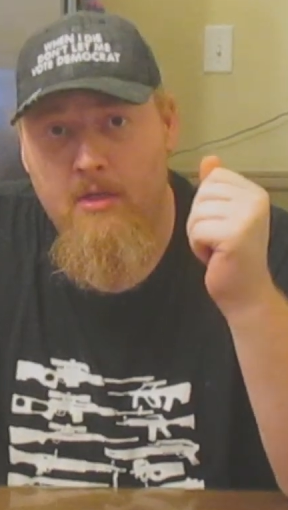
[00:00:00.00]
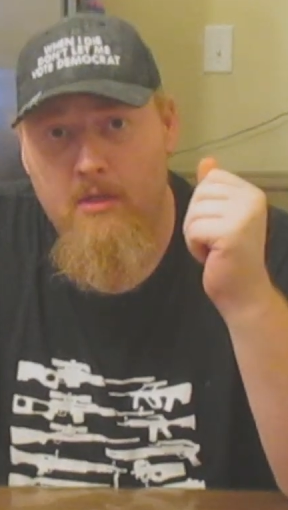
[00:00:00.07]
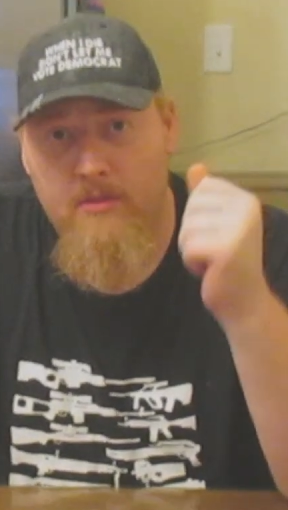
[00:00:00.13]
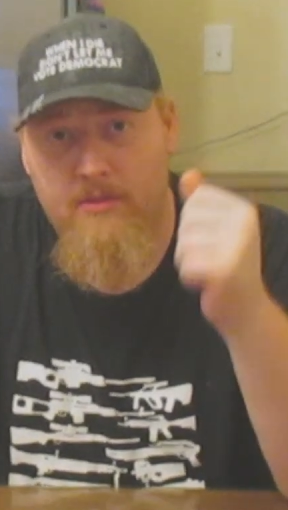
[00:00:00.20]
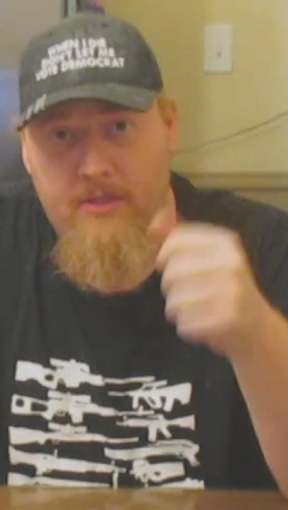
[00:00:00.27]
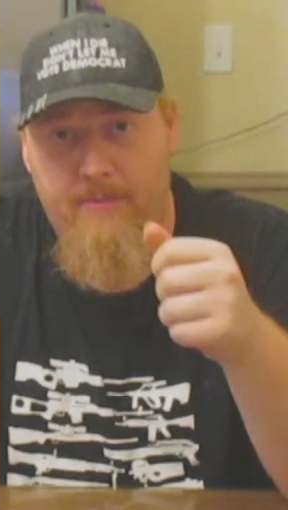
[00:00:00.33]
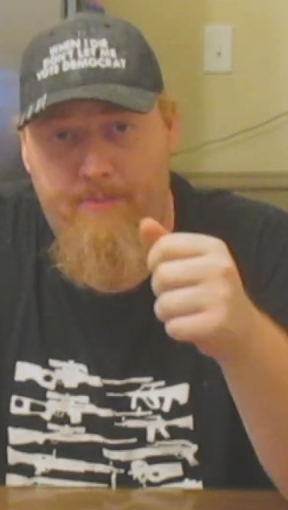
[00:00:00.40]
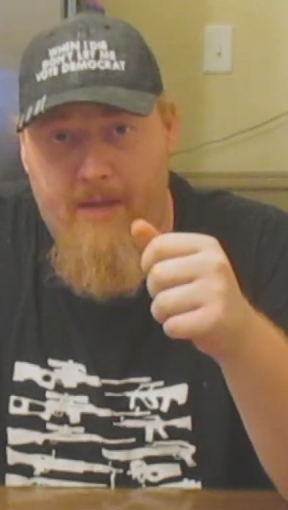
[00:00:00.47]

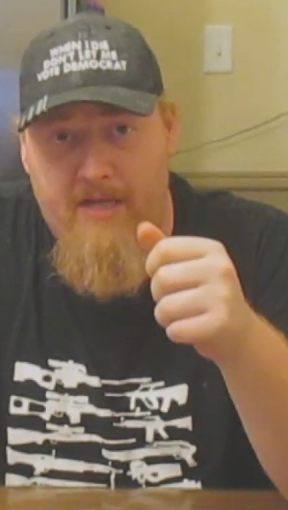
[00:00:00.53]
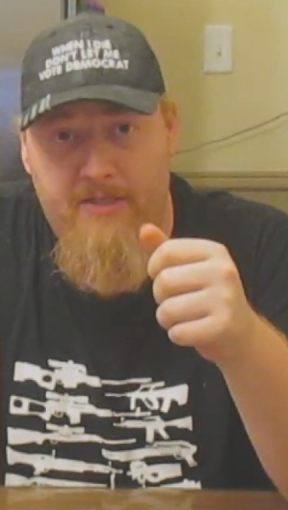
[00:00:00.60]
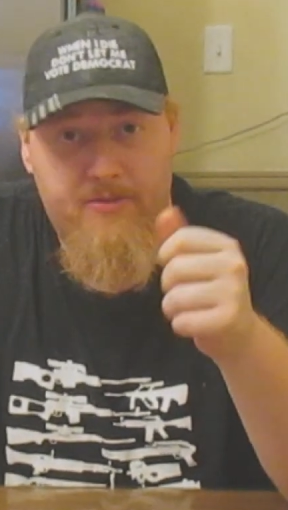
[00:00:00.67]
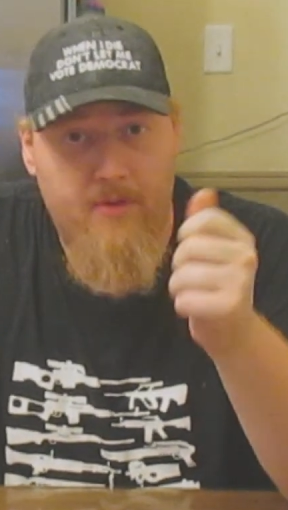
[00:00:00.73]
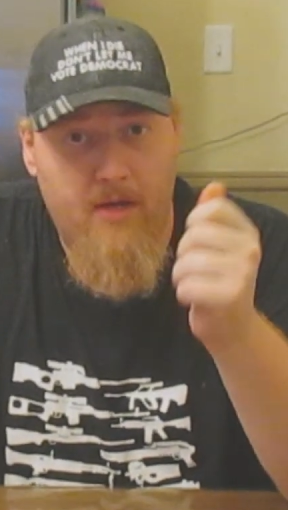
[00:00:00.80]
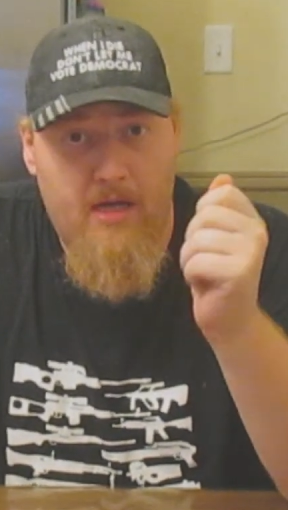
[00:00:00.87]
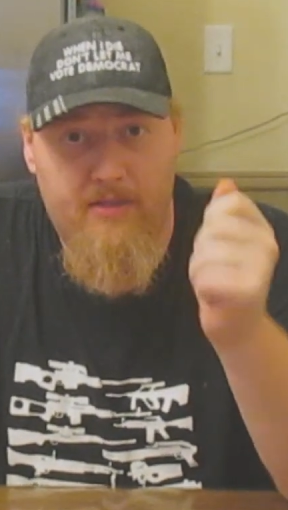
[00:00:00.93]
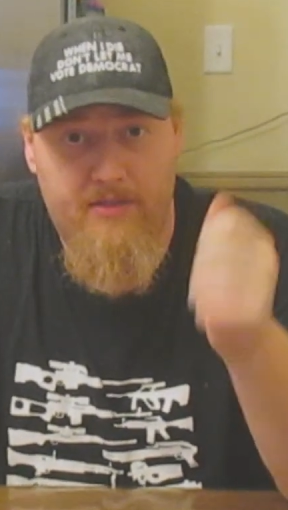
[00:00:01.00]
to the
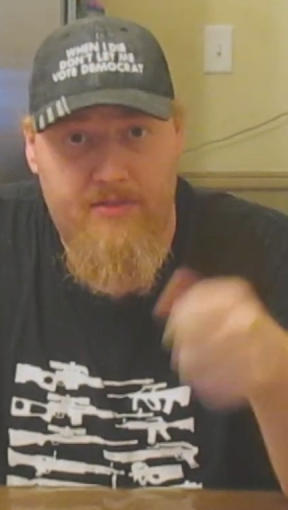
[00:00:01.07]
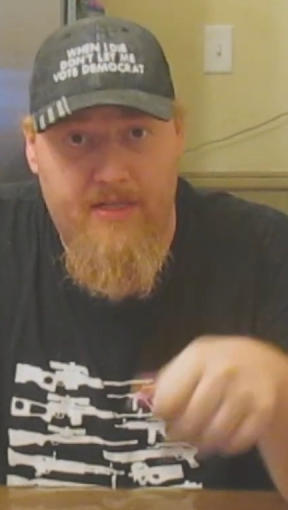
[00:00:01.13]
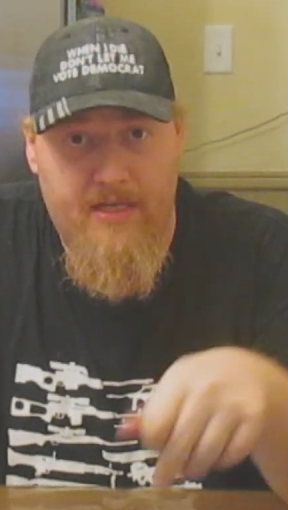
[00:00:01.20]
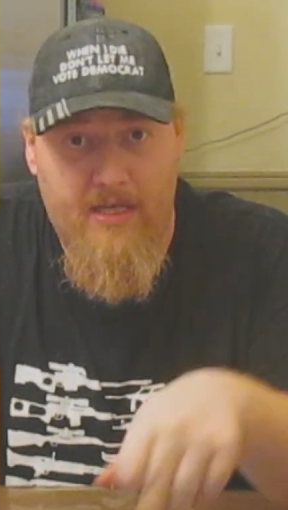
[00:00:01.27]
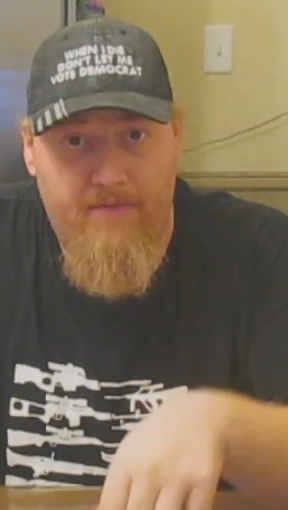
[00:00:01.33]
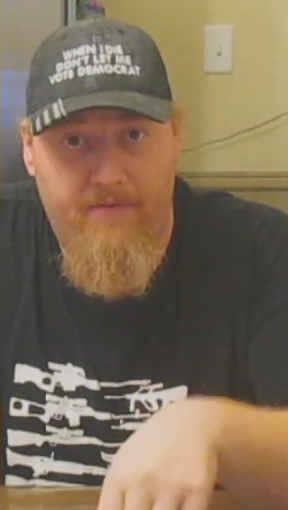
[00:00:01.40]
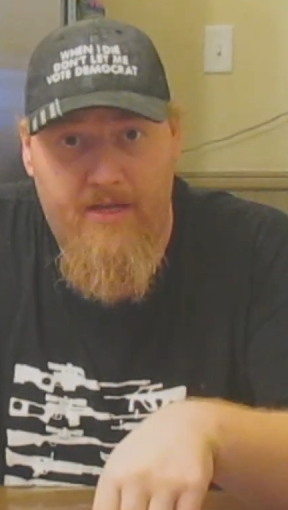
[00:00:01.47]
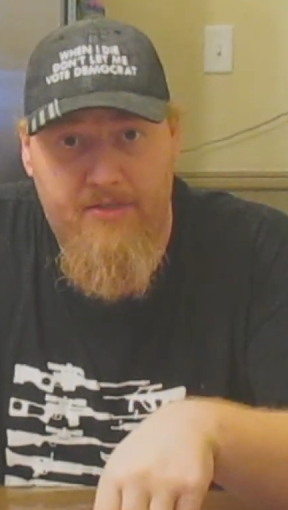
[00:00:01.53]
Patreons. They
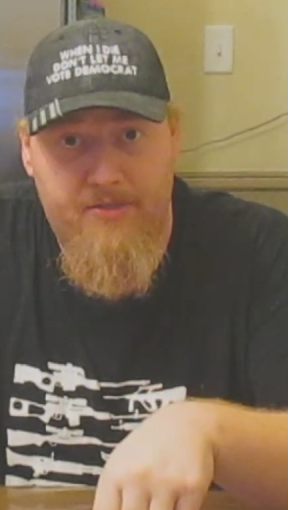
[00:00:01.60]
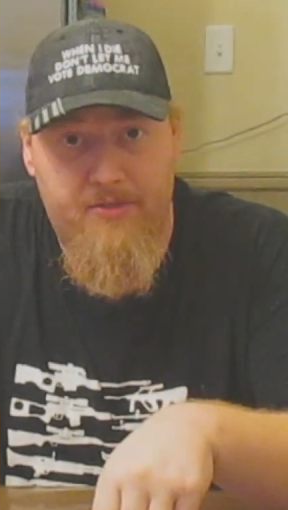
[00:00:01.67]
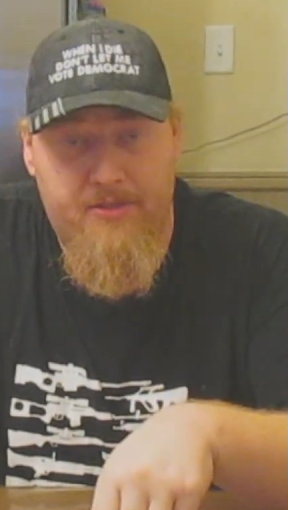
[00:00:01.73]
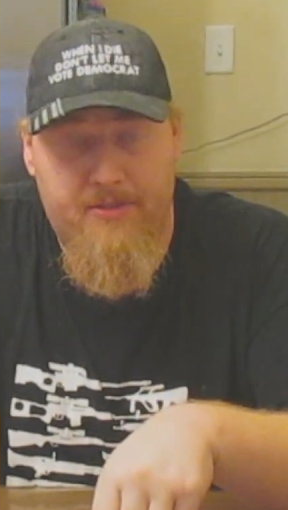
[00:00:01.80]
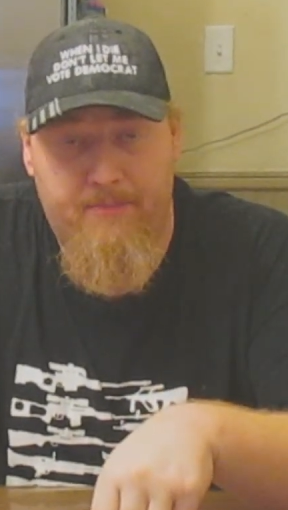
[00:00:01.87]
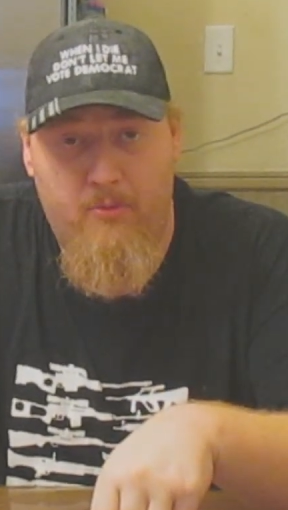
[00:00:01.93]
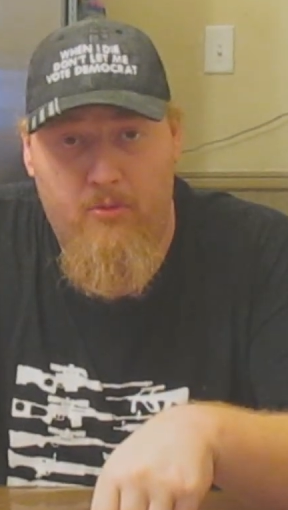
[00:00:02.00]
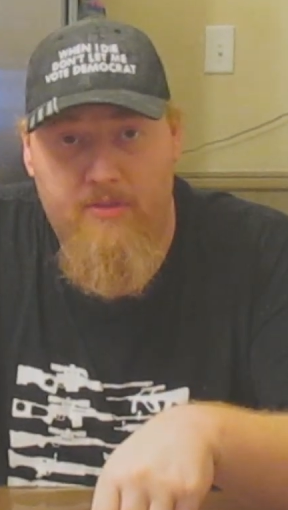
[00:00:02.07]
give extra
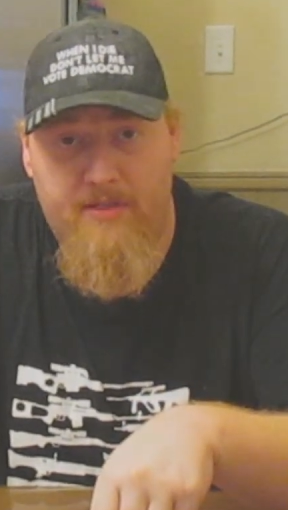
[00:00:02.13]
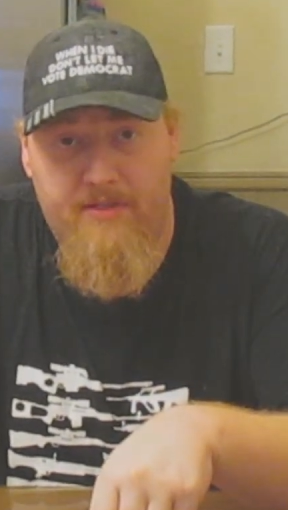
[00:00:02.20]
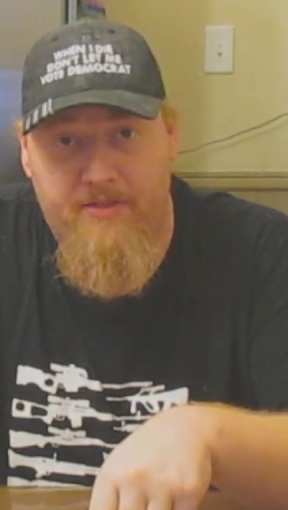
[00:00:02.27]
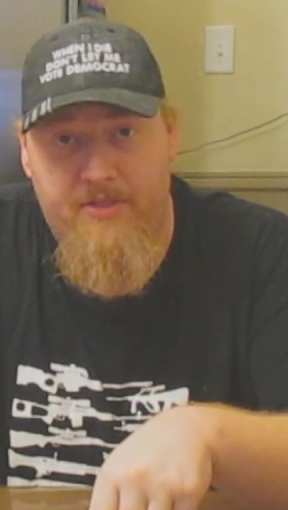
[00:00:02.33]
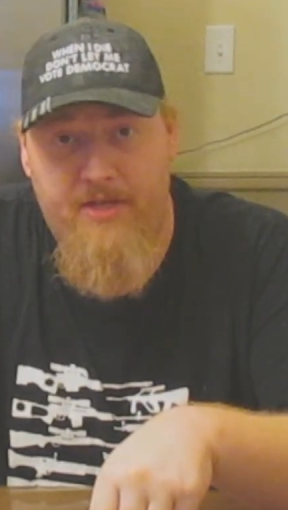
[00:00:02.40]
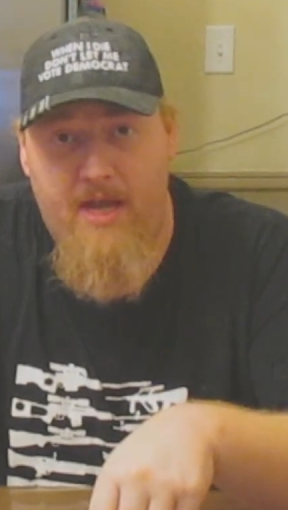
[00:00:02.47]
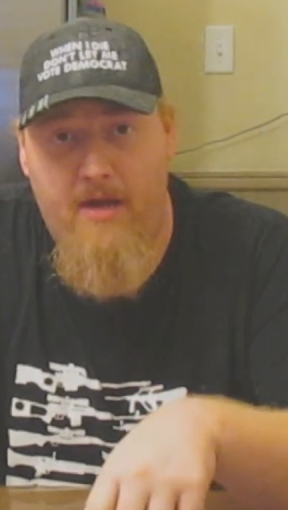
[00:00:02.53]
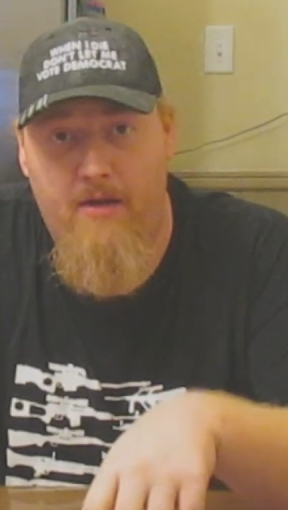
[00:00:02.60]
support to the
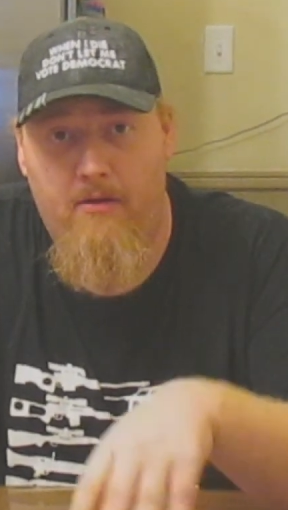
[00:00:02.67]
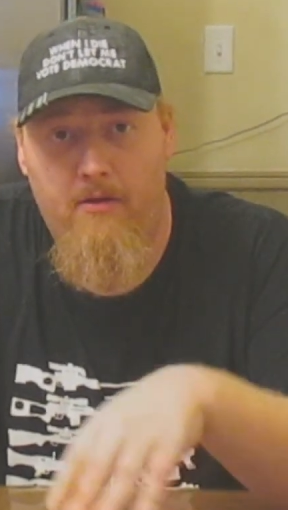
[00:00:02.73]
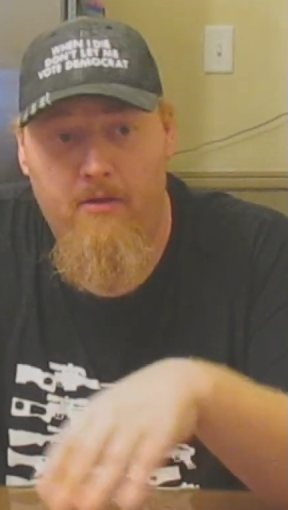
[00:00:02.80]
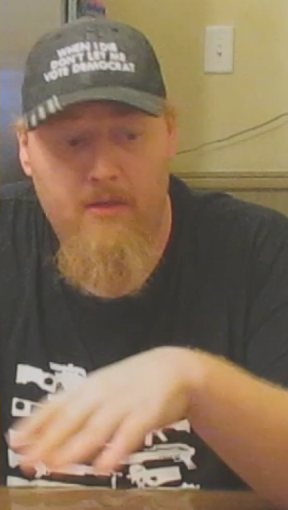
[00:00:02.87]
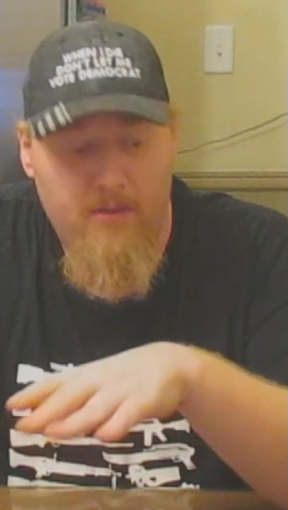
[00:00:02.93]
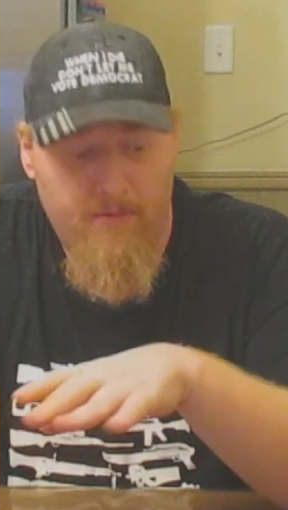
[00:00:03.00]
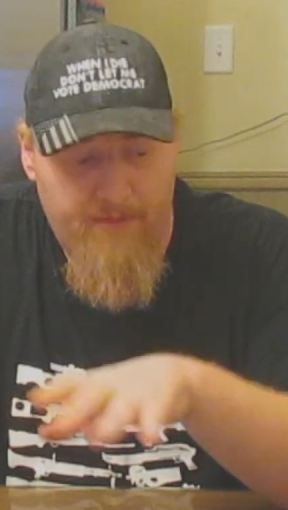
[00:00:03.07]
channel.